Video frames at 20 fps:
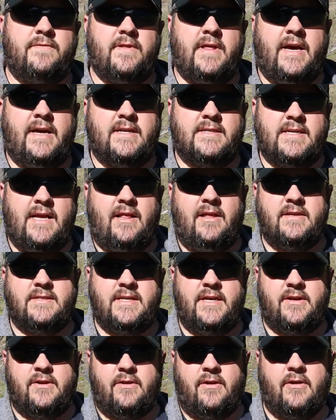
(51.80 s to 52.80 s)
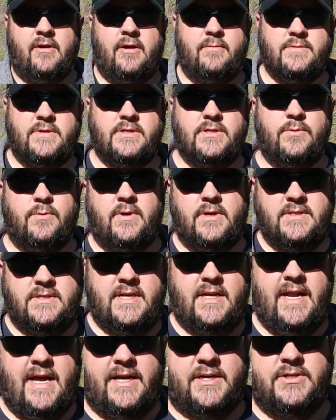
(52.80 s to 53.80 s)
for that is Alexander Arms is the ones
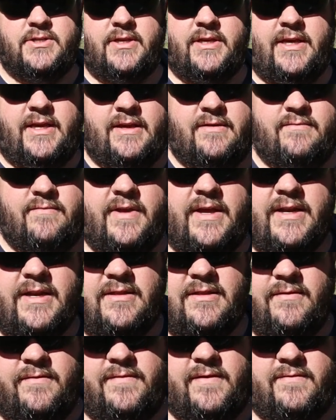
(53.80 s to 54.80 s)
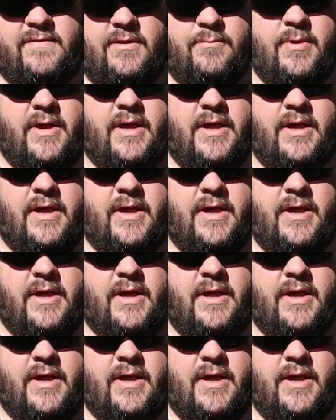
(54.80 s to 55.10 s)
that actually invented the 50